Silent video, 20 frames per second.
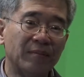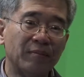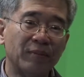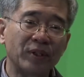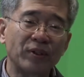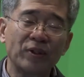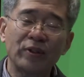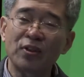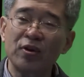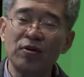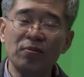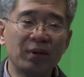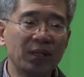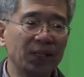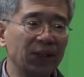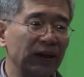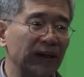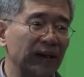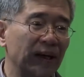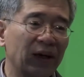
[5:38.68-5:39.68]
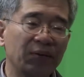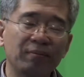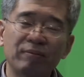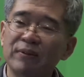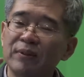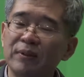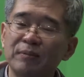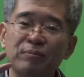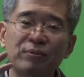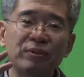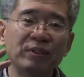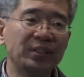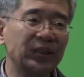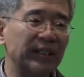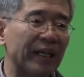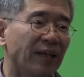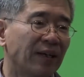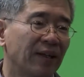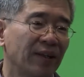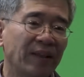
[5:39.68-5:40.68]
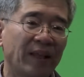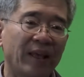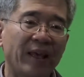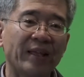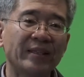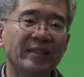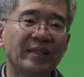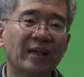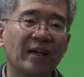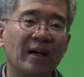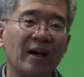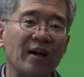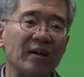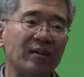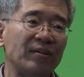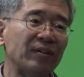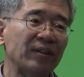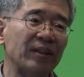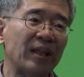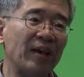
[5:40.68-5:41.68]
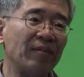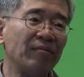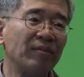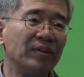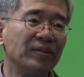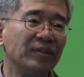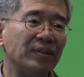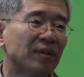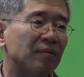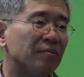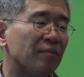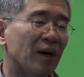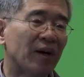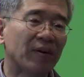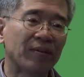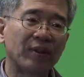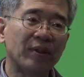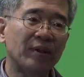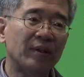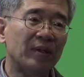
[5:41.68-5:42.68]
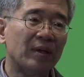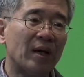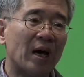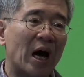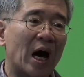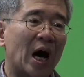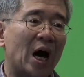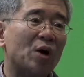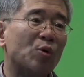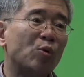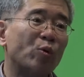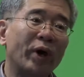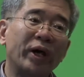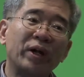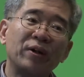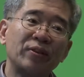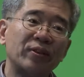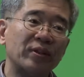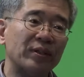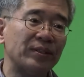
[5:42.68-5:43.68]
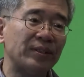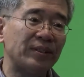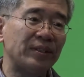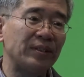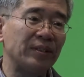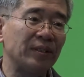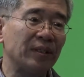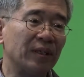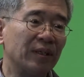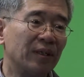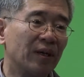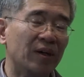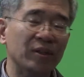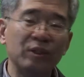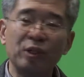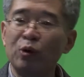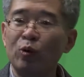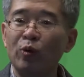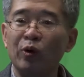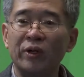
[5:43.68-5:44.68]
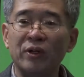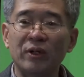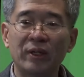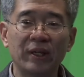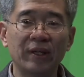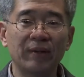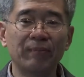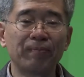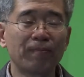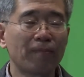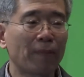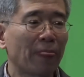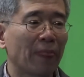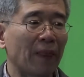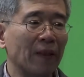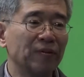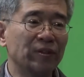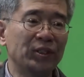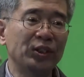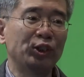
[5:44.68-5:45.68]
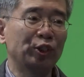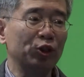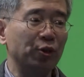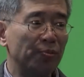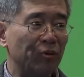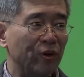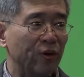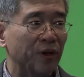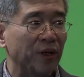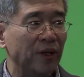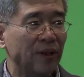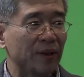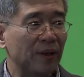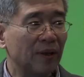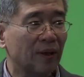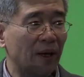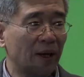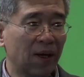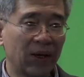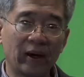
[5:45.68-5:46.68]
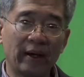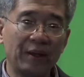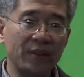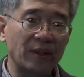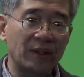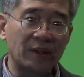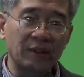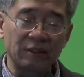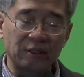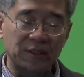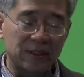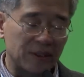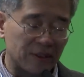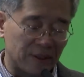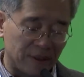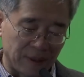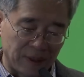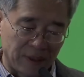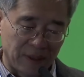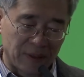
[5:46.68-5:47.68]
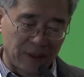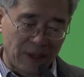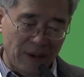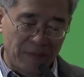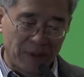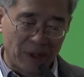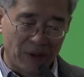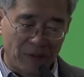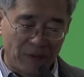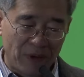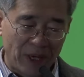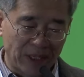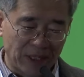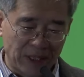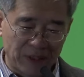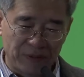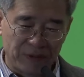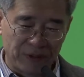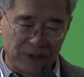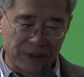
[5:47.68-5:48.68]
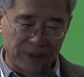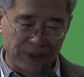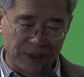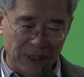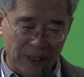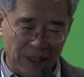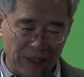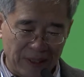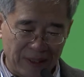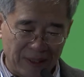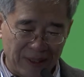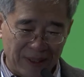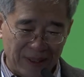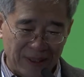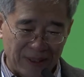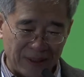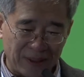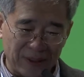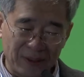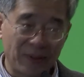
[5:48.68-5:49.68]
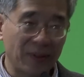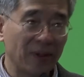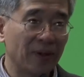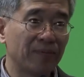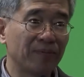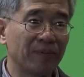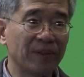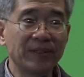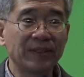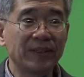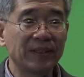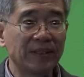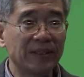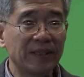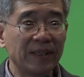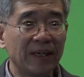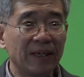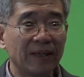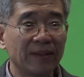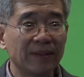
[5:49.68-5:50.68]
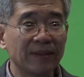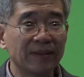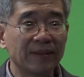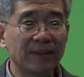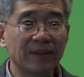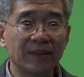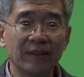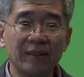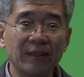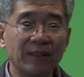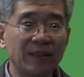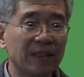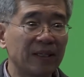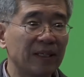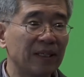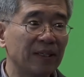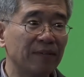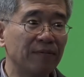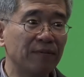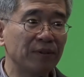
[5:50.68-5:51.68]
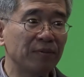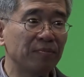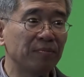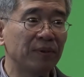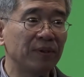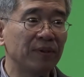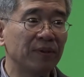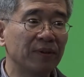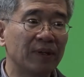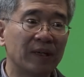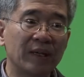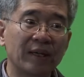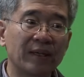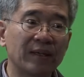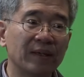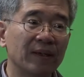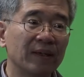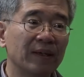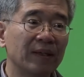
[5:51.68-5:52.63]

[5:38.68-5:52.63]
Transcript: But nobody ever presented any concrete evidence about how wealth is unequally distributed. I think, empirical fact it first. So this is it. So it covers period like